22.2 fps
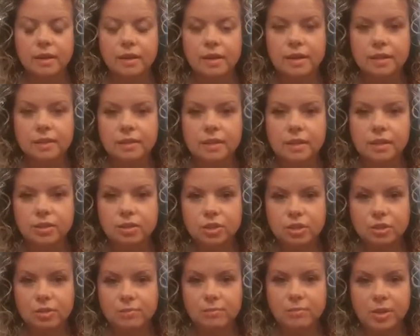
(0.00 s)
and
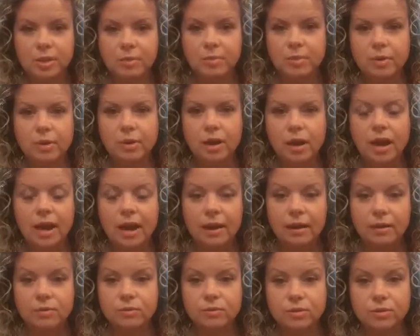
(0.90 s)
teaching people
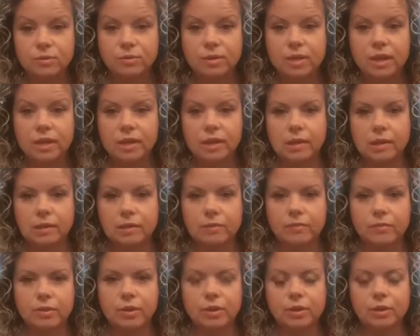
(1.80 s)
how to take care
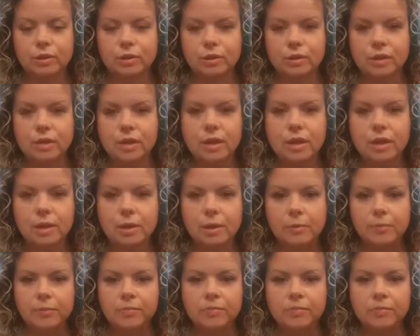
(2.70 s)
of their curly hair.